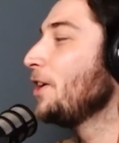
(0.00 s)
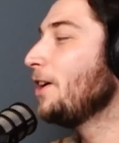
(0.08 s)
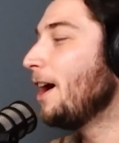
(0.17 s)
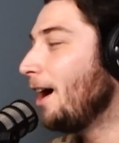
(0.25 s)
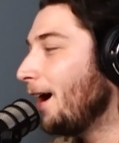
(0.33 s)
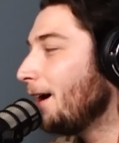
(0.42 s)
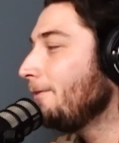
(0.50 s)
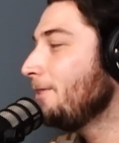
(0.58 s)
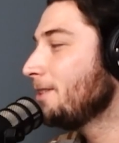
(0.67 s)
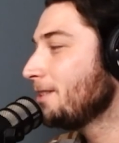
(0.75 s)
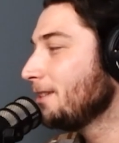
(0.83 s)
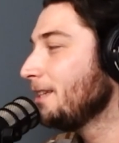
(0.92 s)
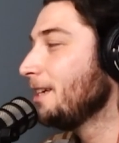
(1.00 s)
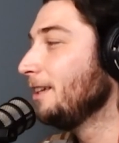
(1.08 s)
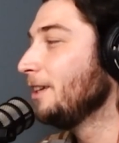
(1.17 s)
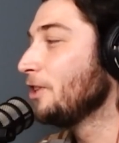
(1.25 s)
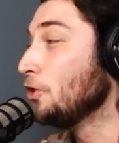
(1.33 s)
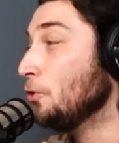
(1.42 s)
They're obviously a
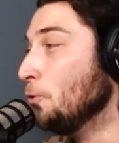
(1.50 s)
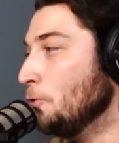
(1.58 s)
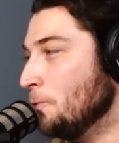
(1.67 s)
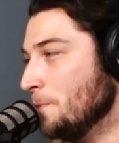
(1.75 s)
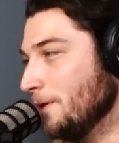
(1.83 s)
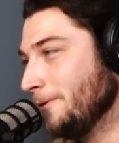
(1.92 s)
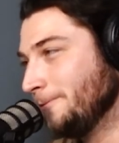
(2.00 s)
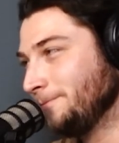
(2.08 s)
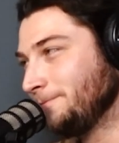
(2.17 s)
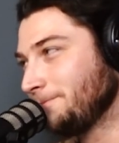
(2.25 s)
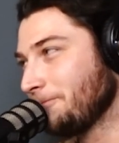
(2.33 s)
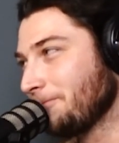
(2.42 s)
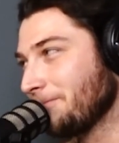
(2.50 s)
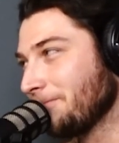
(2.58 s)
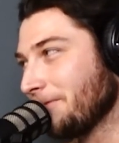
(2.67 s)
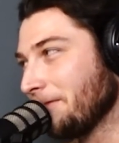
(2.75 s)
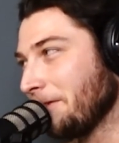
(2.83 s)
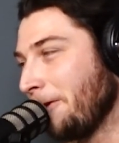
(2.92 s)
legume. They're obviously
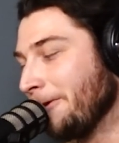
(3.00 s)
legume.